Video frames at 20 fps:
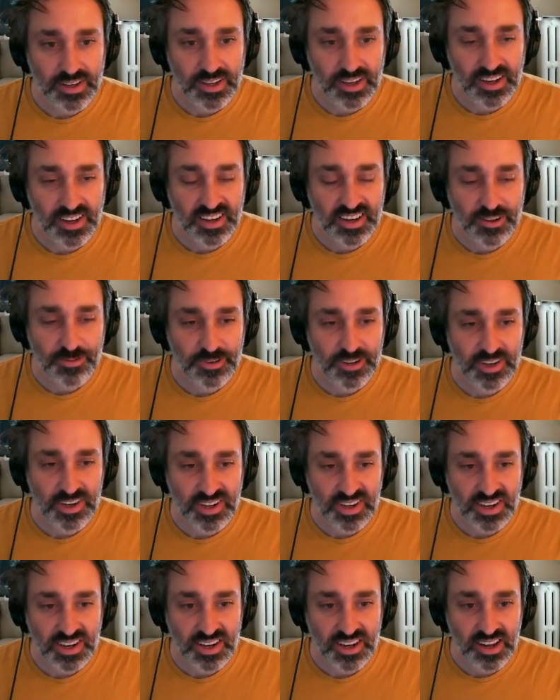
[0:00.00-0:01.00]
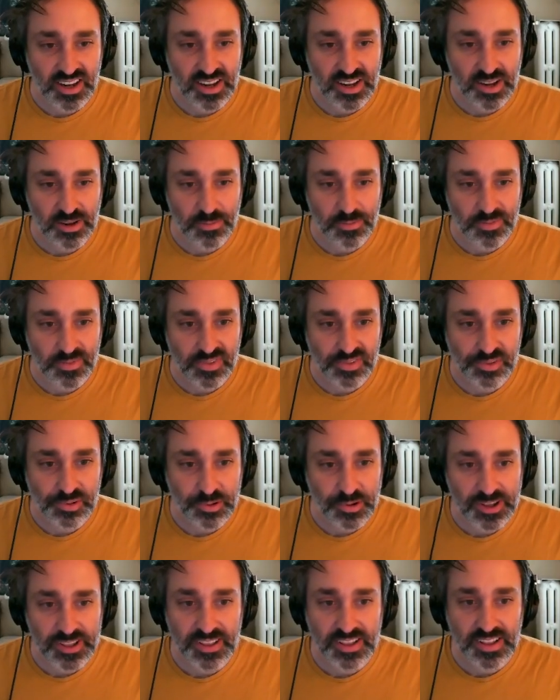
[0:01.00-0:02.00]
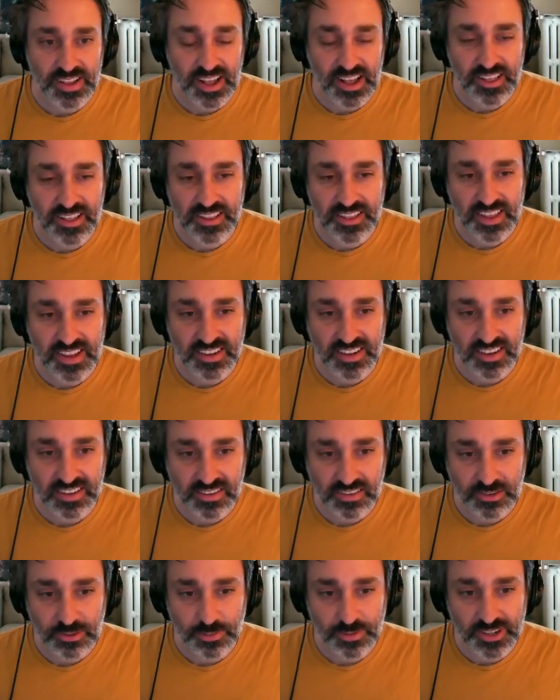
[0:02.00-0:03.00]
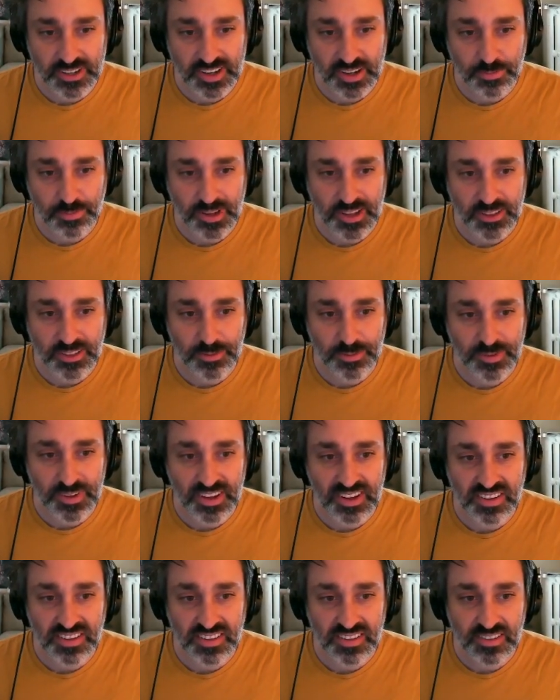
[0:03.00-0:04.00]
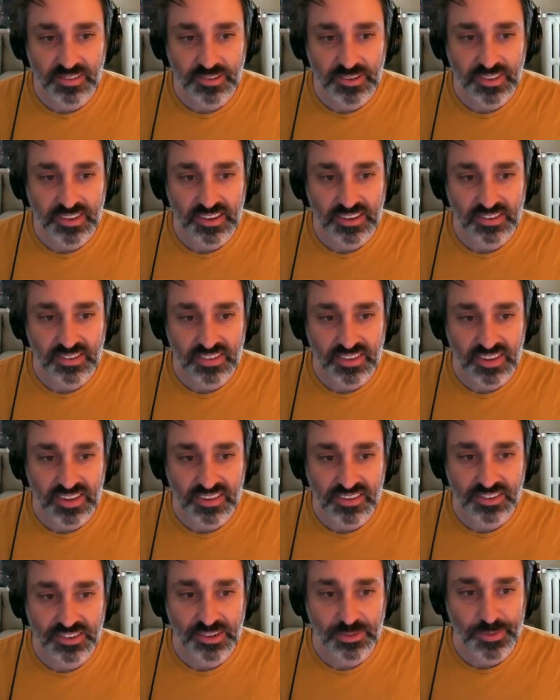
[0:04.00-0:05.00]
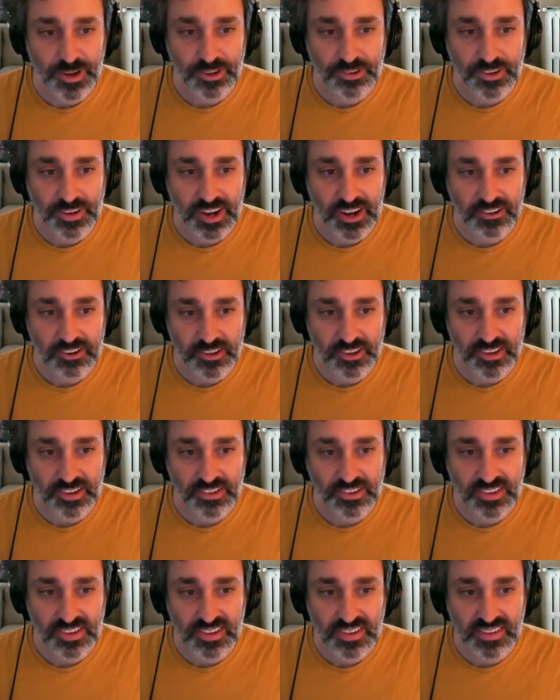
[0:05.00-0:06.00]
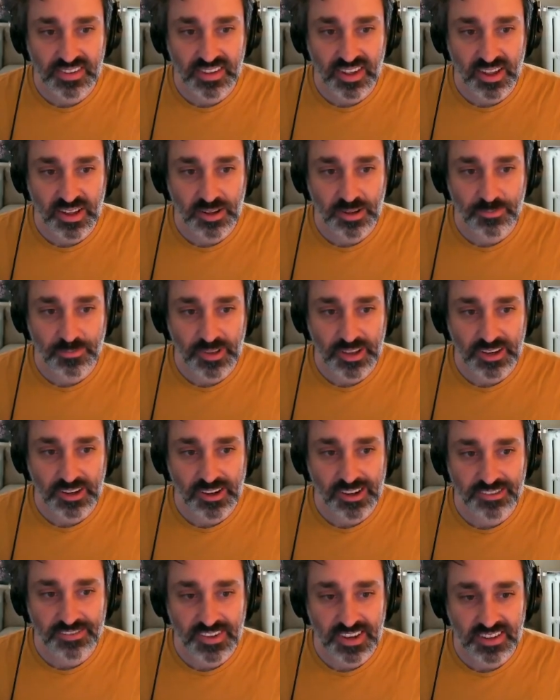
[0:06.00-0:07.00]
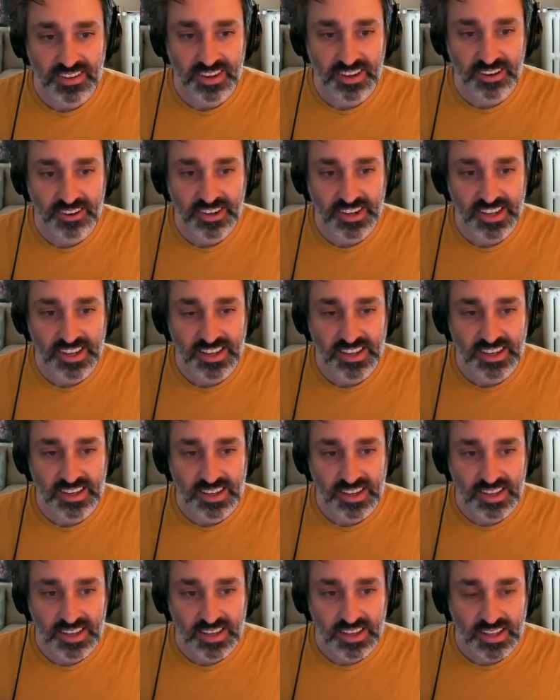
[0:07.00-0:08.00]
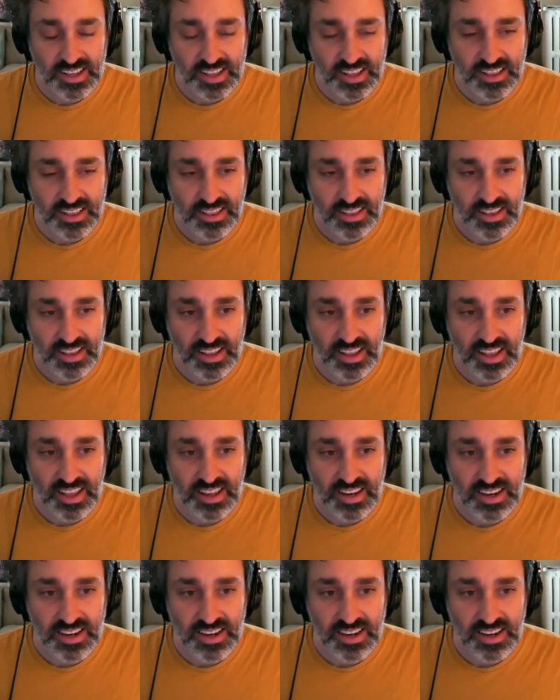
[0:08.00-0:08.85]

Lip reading: And now we're done. So I think that takes a little bit of time, mainly because it's doing these geometric calculations, like convex area, and